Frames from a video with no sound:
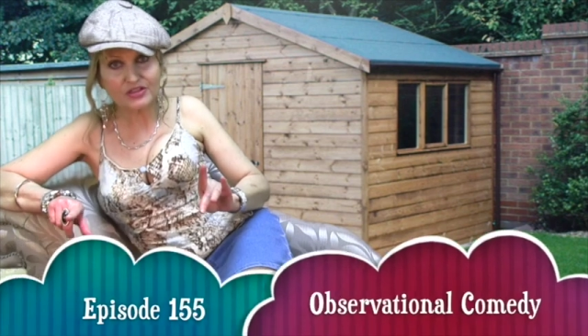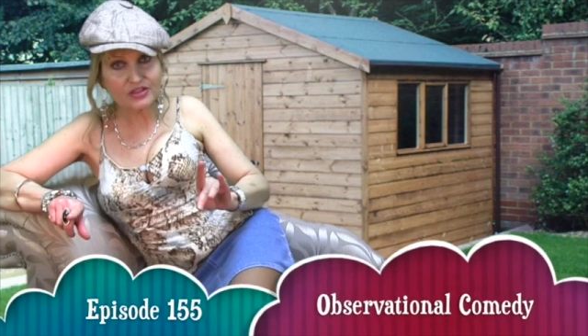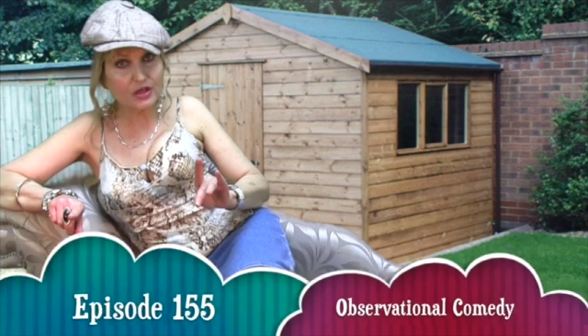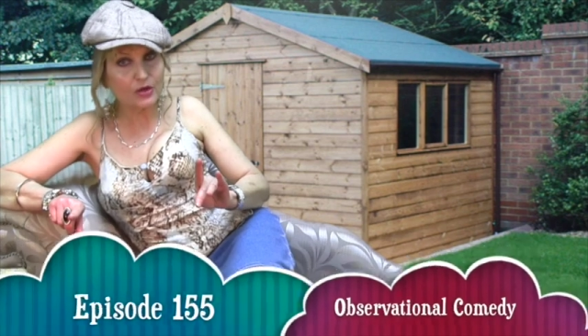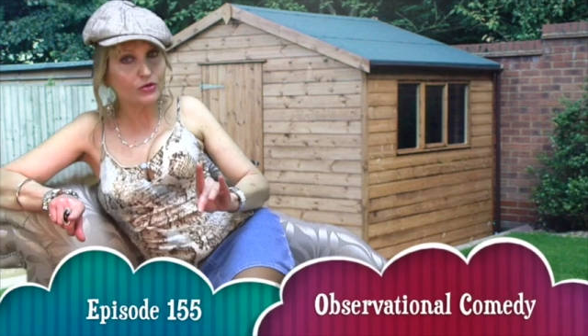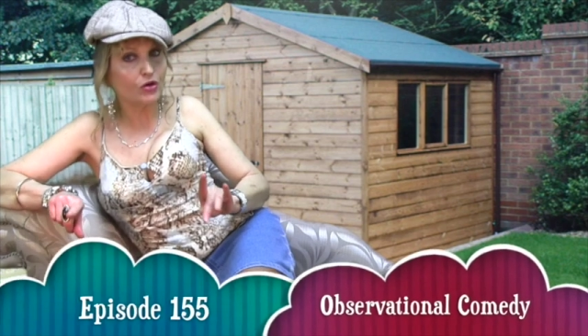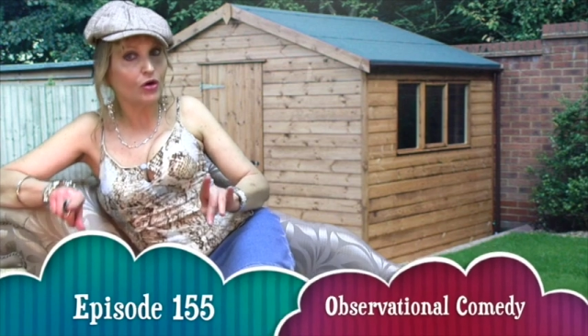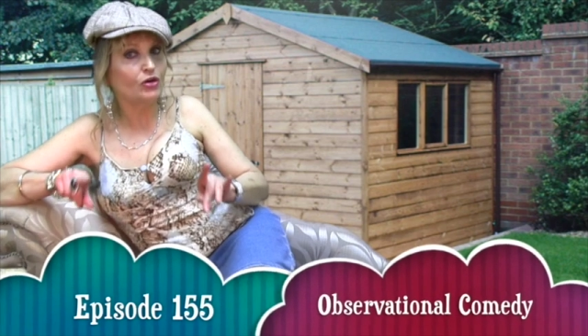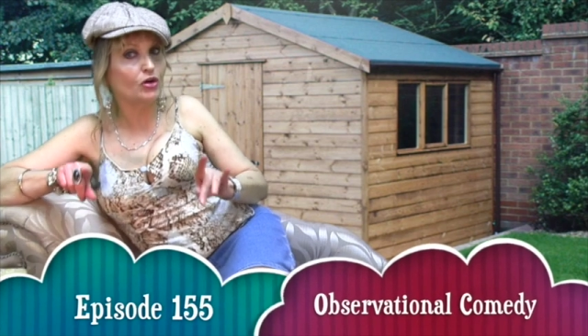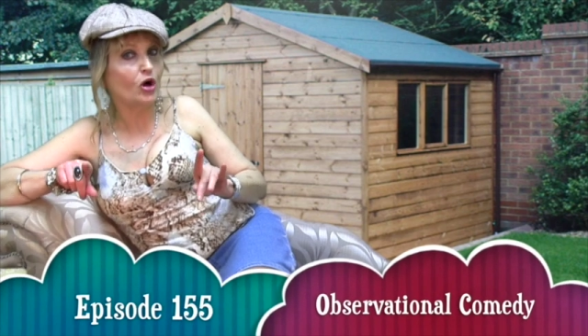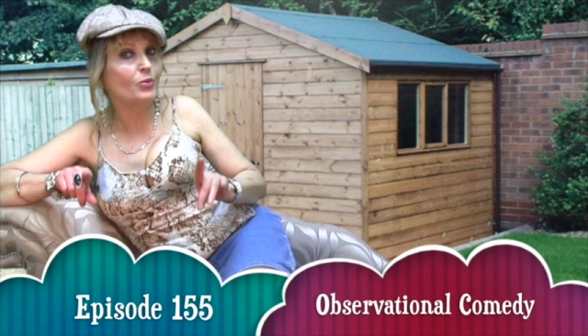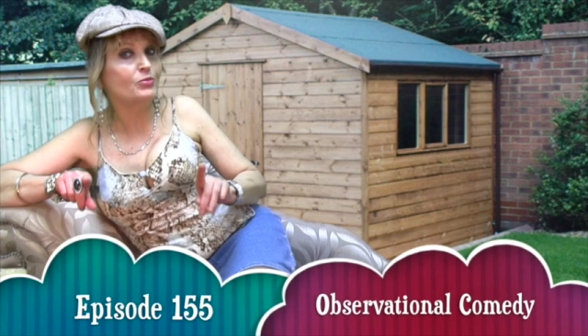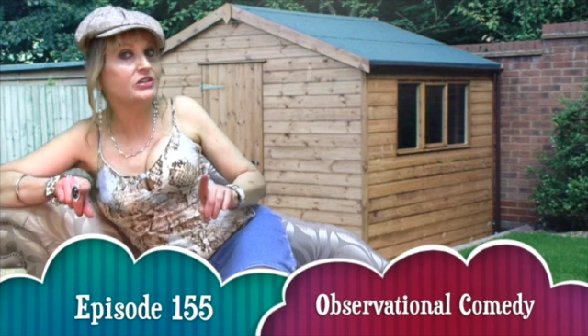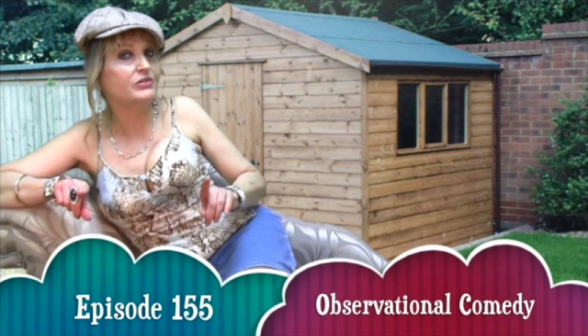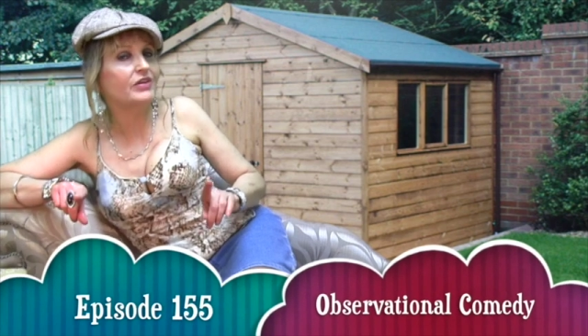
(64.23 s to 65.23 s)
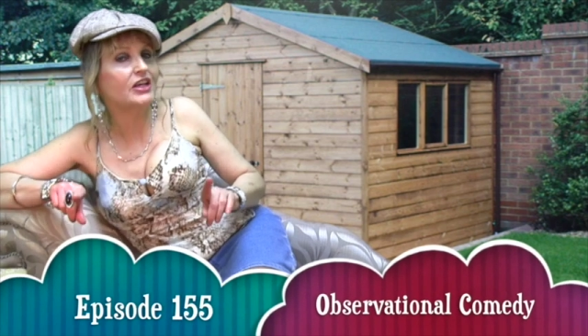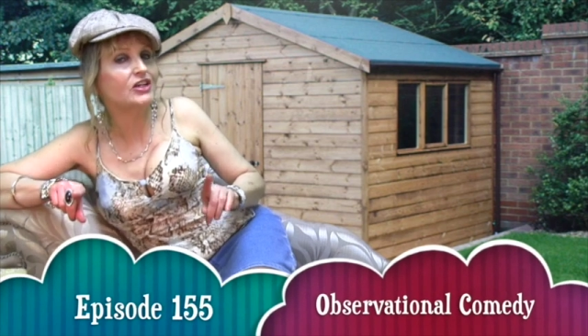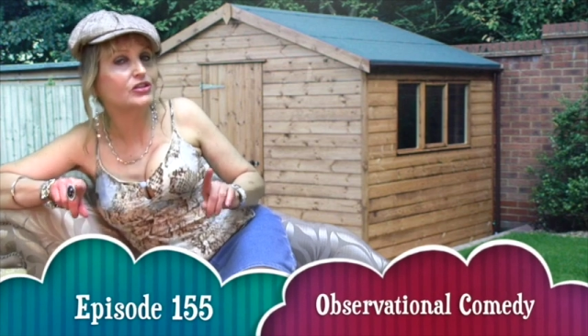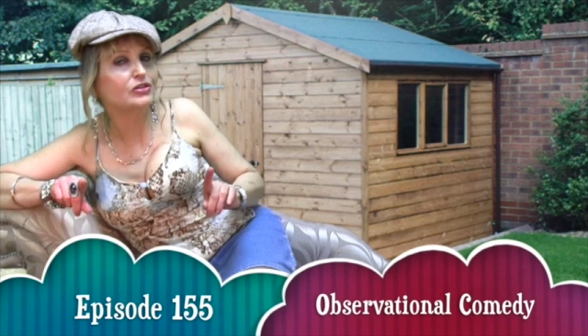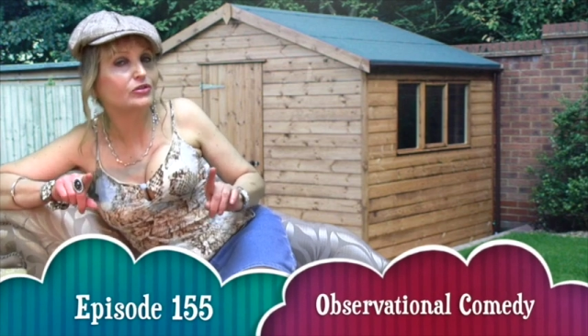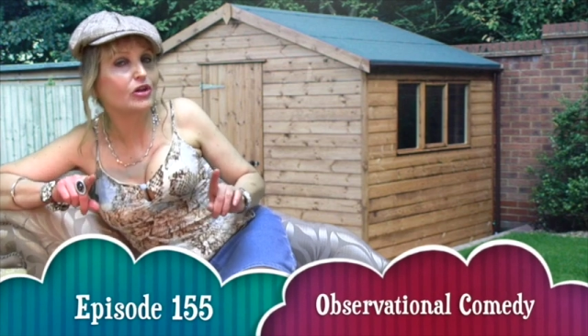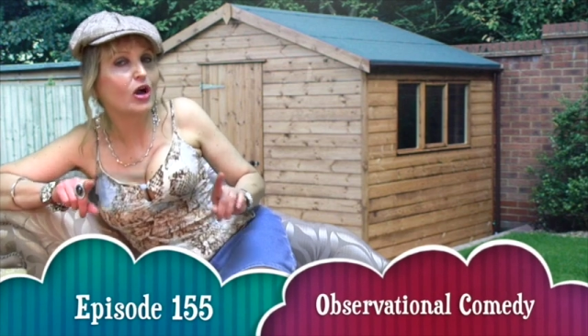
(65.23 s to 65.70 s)
episode on
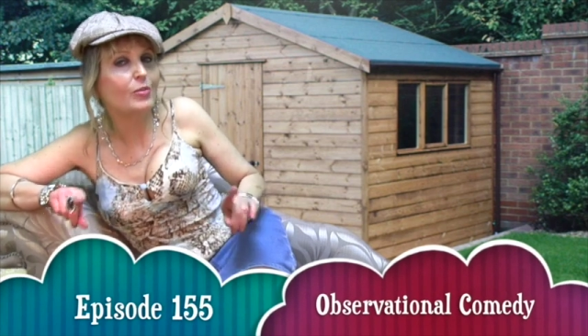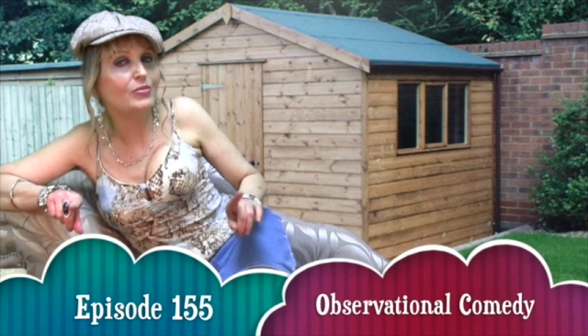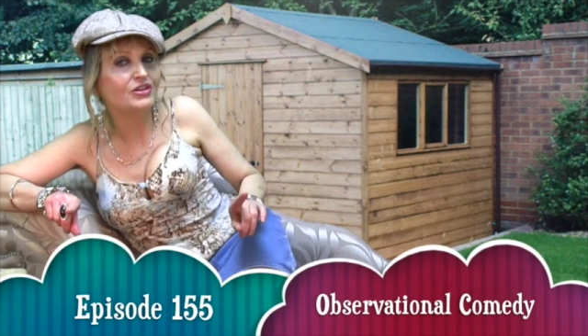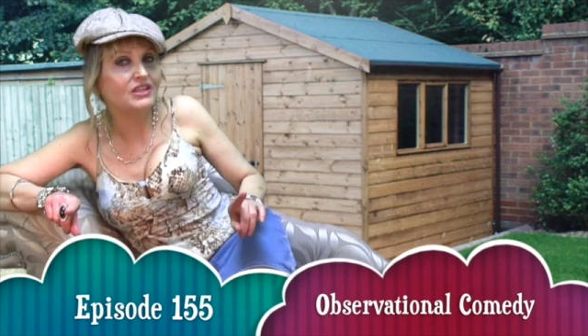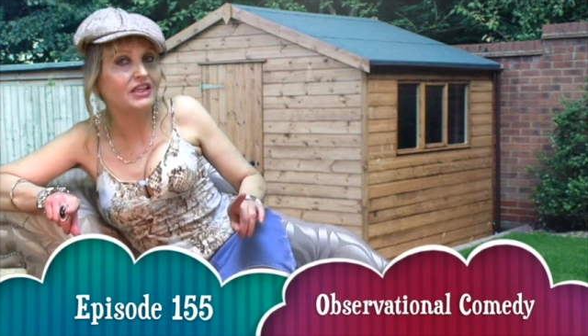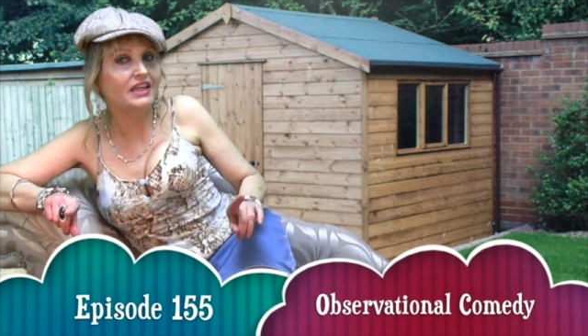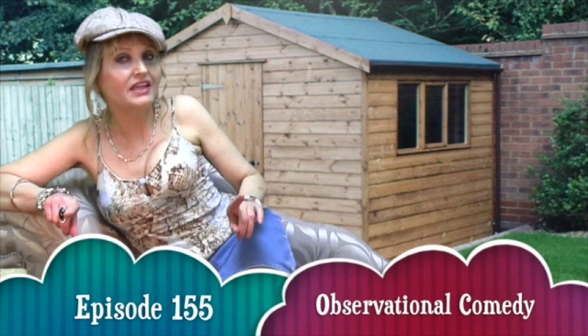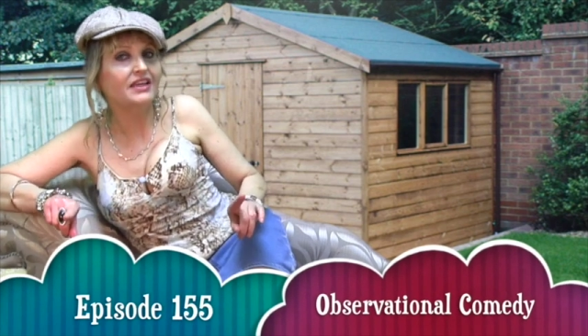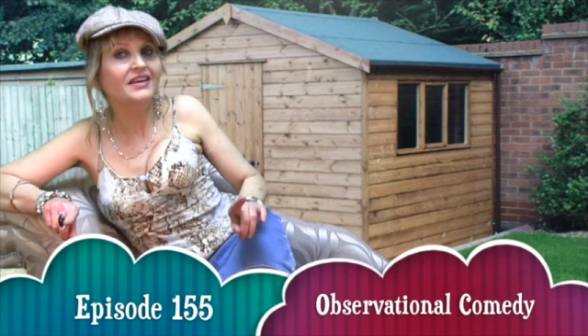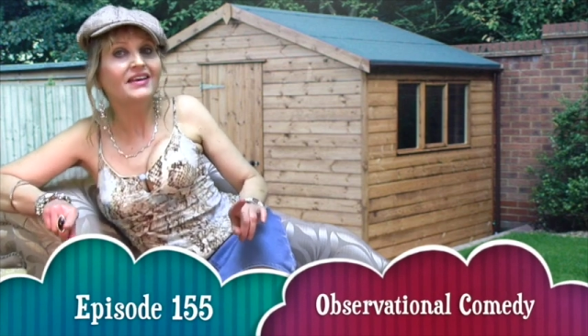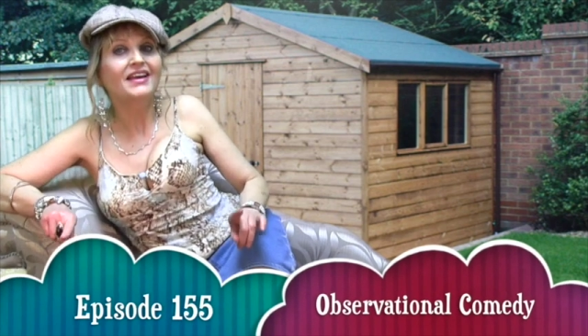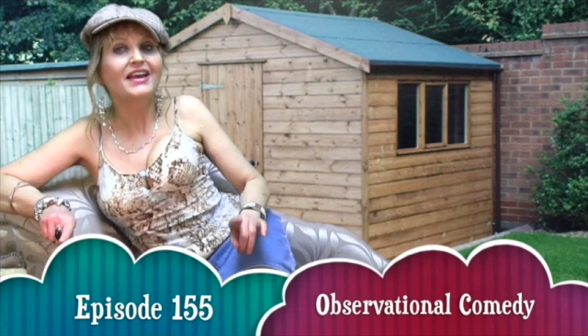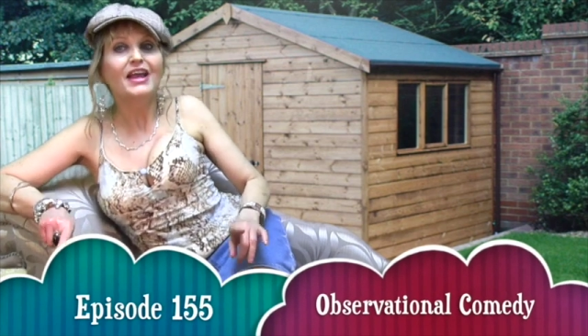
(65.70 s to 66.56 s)
observational comedy,